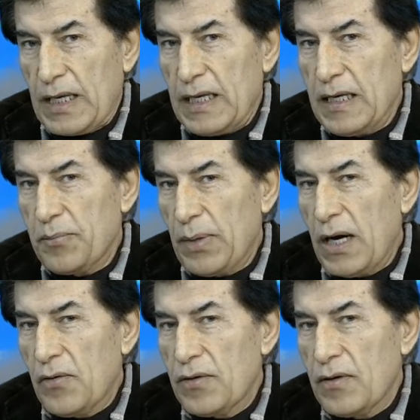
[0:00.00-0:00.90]
a
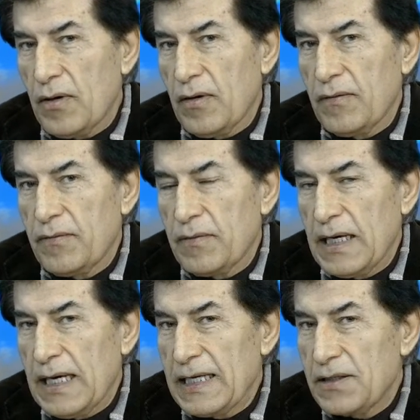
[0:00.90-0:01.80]
power of
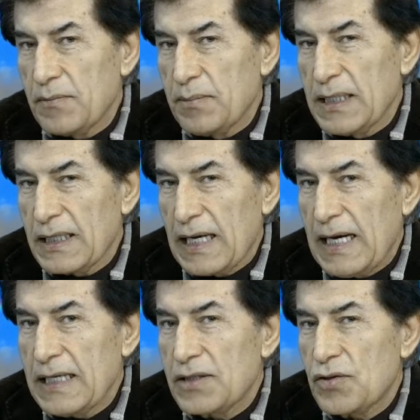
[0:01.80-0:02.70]
at being
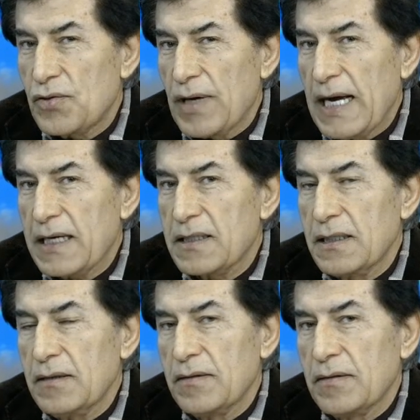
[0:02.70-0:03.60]
attracted?